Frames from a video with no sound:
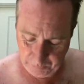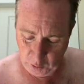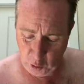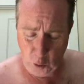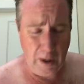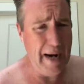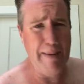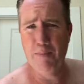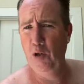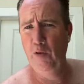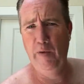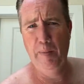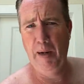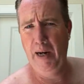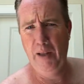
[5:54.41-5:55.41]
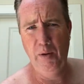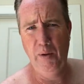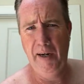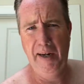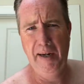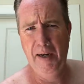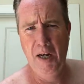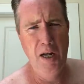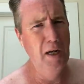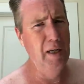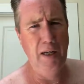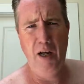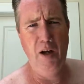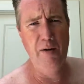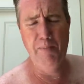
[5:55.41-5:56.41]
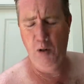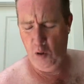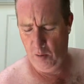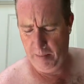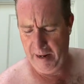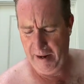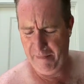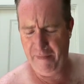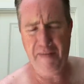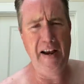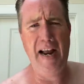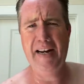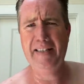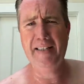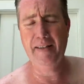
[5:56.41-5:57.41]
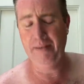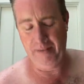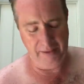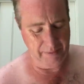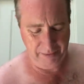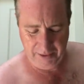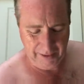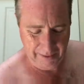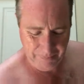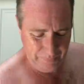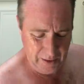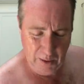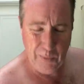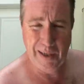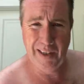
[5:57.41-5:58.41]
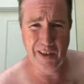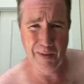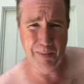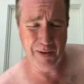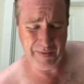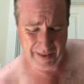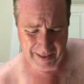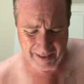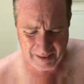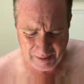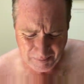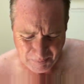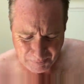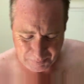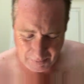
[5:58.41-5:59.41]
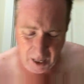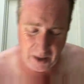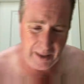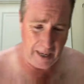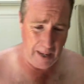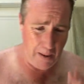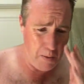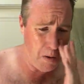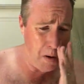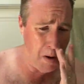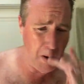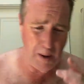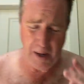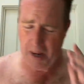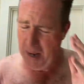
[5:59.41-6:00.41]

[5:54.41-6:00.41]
Great movie, by the way. Lawnmower Man. Fant. Uh, no, it wasn't a good movie. Okay. Whew.